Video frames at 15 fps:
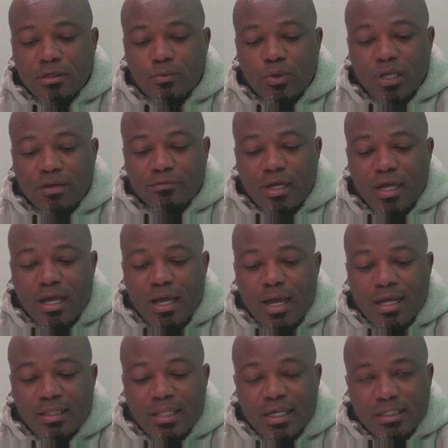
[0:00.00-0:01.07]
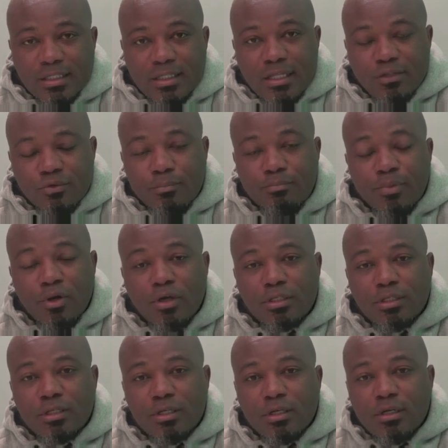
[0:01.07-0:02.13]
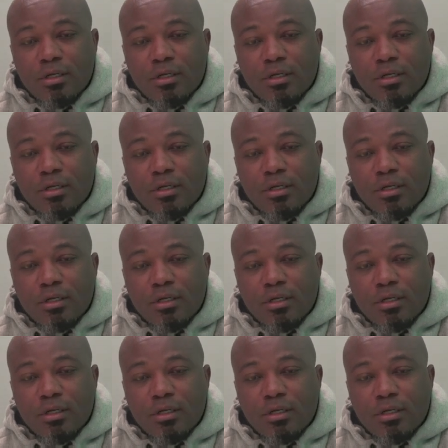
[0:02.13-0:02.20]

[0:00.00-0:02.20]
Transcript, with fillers: we have an accident report,